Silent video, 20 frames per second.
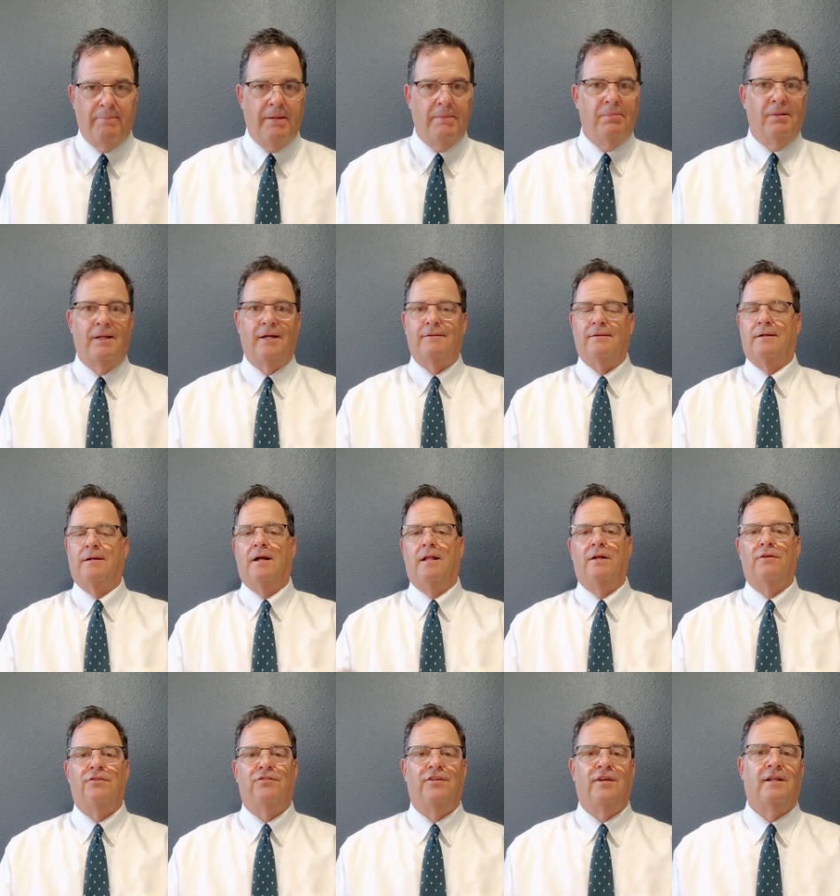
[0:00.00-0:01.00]
People like to
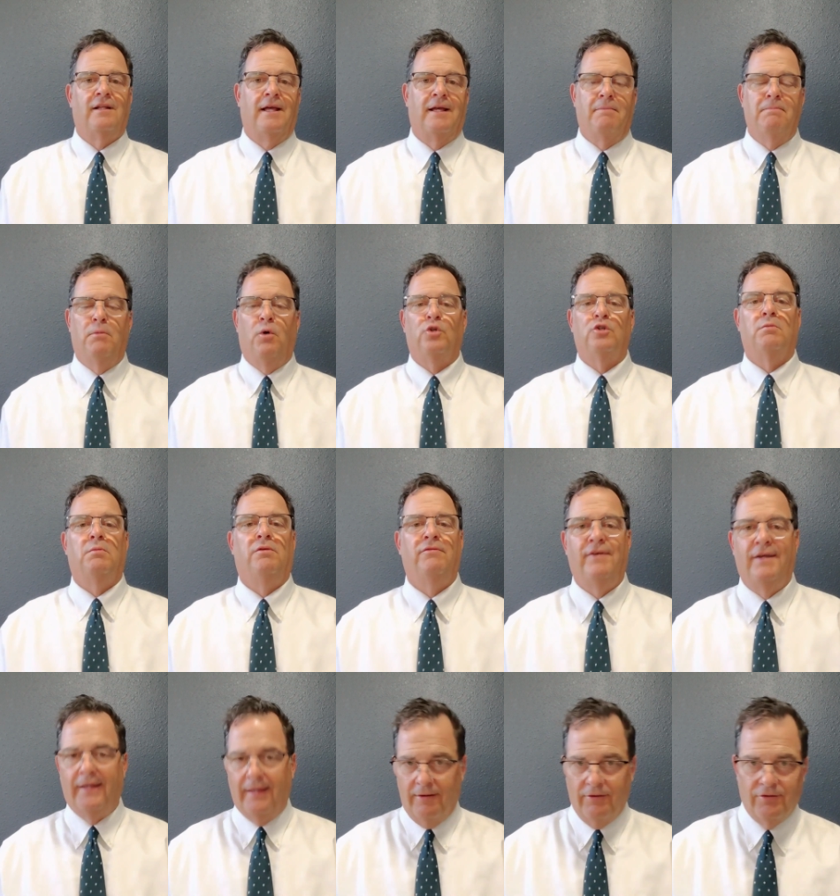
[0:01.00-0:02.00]
call out sick like multiple
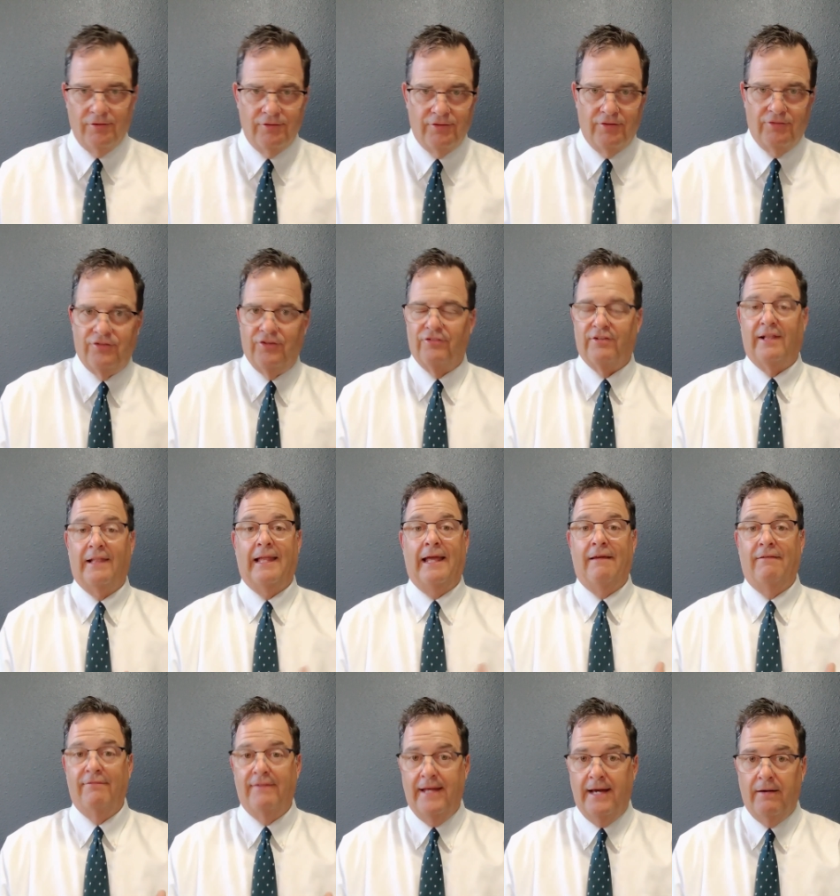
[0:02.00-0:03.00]
vacations. It's just
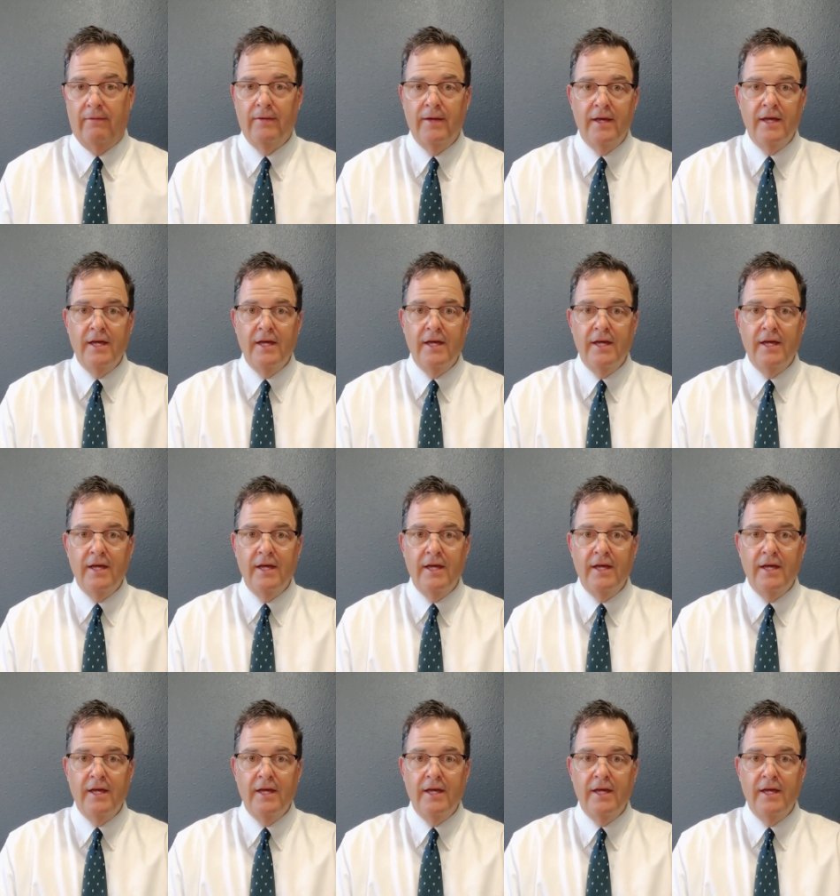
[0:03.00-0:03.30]
life now.